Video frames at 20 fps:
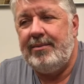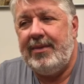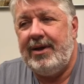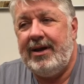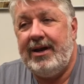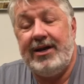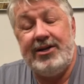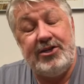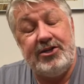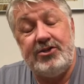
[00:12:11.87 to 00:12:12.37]

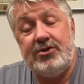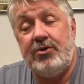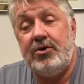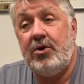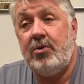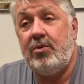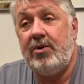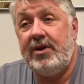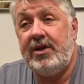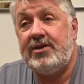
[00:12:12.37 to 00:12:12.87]
And I just don't
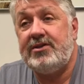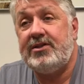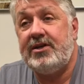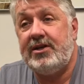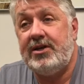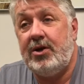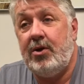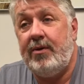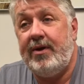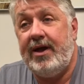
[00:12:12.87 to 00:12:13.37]
know where that's
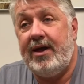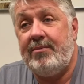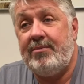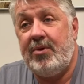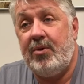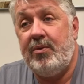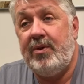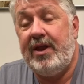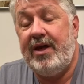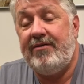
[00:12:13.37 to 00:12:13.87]
going to go yet,
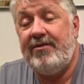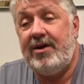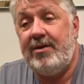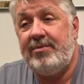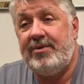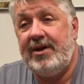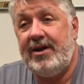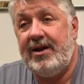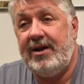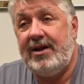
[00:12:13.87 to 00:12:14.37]
but we'll have an
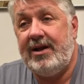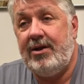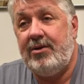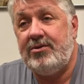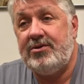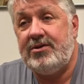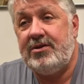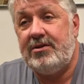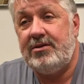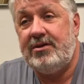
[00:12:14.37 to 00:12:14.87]
update on
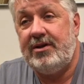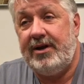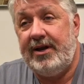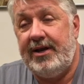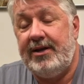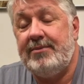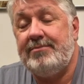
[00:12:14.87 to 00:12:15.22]
council tonight.